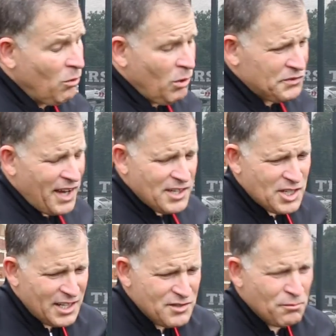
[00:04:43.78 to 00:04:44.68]
Well,
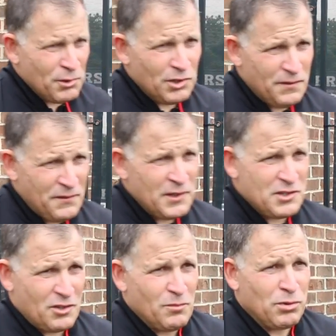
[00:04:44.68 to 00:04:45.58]
Tyshawn is a really
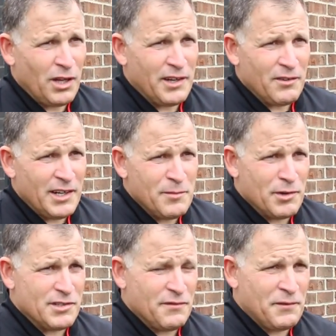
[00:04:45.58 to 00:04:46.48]
physical player, right? He
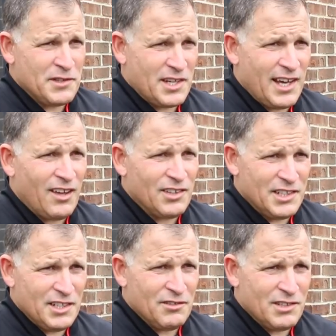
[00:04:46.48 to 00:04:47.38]
brings a
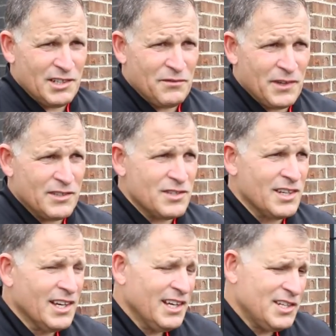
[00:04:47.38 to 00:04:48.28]
physicality to your defense.
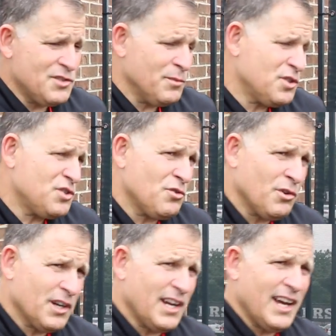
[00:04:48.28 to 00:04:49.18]
He's a
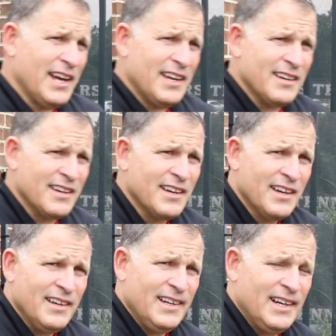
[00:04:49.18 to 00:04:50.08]
mature guy.
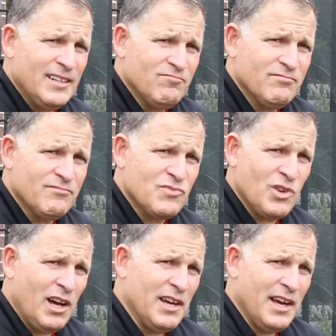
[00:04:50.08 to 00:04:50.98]

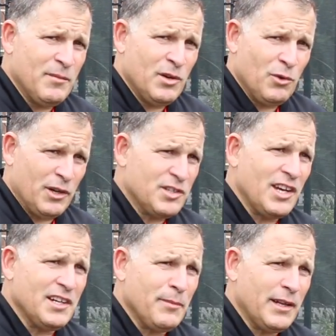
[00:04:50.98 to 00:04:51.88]
So, we're
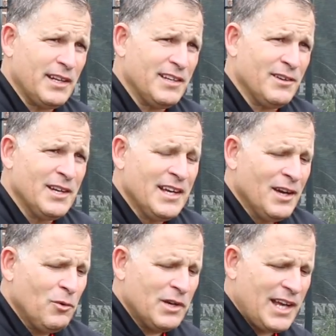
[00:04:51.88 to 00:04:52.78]
excited about that. You know,
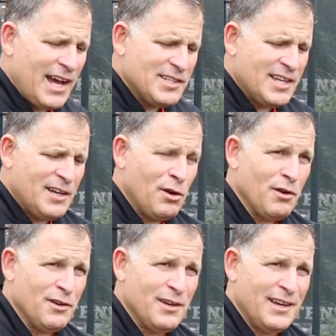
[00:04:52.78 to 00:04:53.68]
when guys get
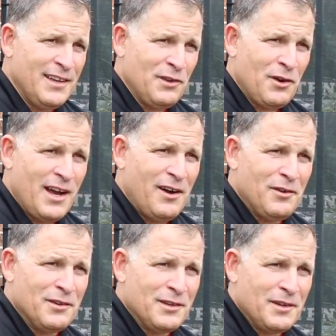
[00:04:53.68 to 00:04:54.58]
hurt and they're out,
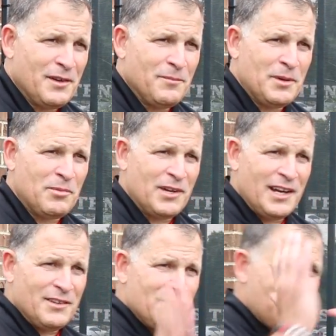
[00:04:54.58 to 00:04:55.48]
people
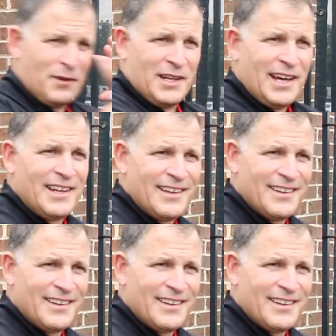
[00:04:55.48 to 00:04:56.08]
kind of just forget.